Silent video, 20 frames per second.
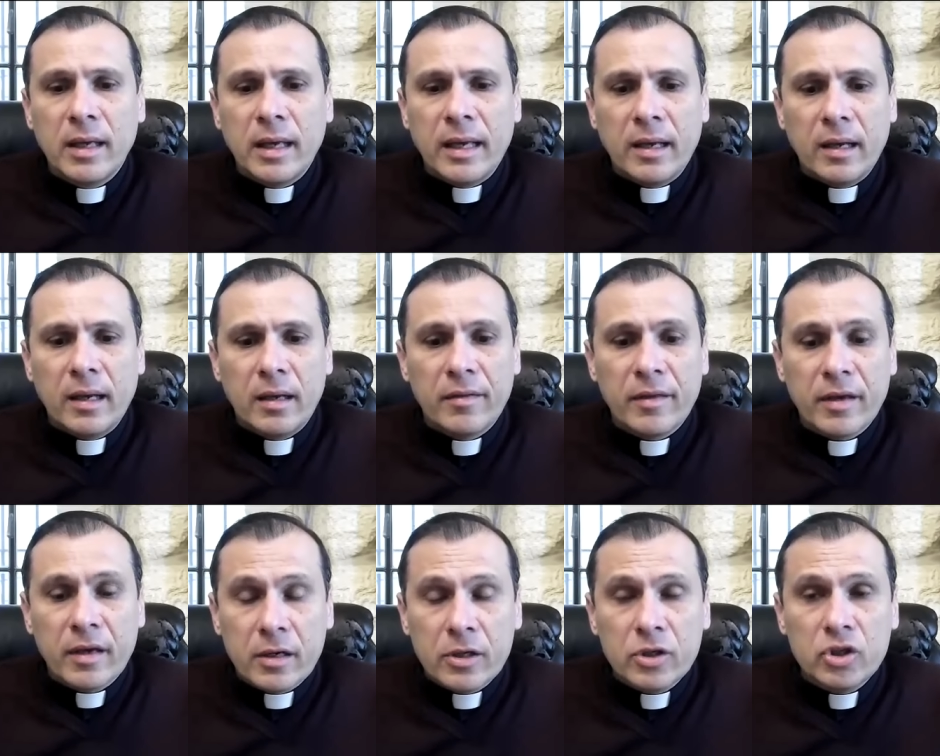Uh,
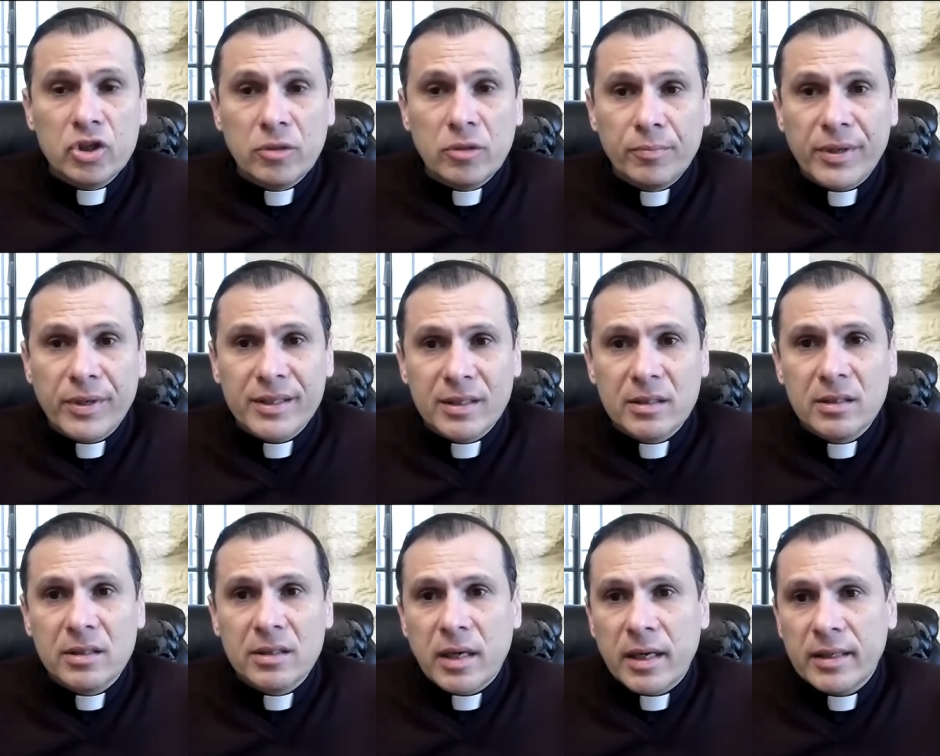the Christian
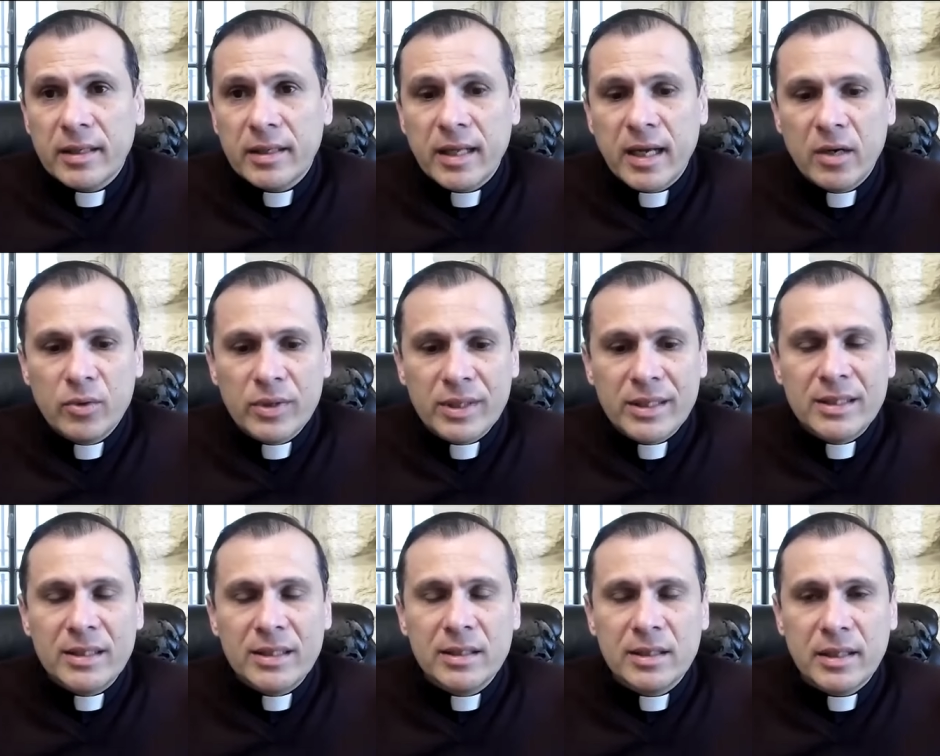presence right now
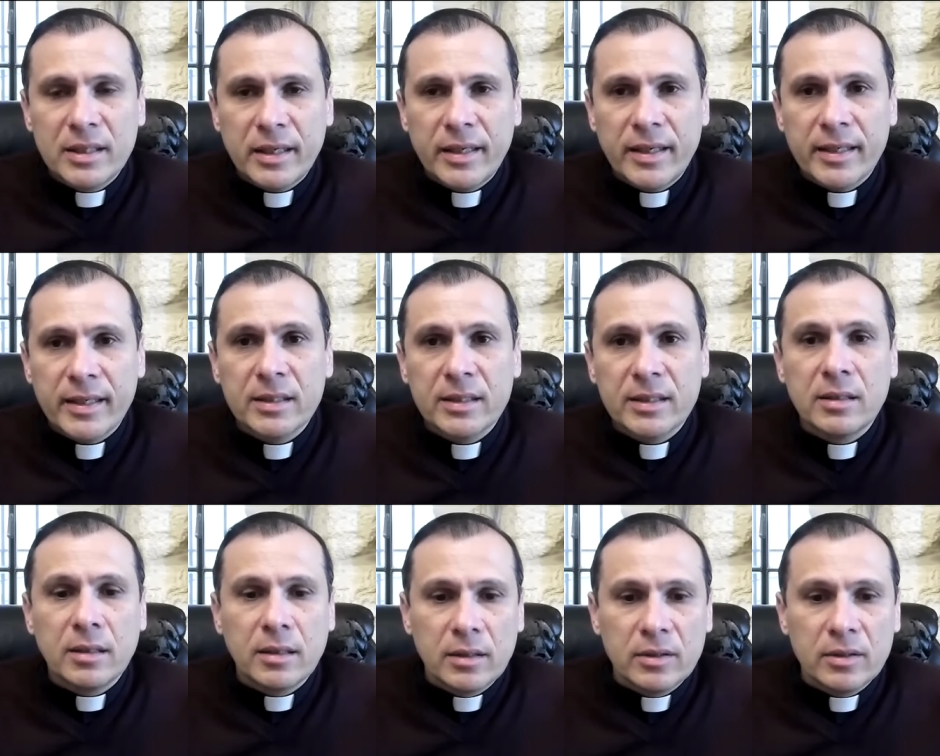is in serious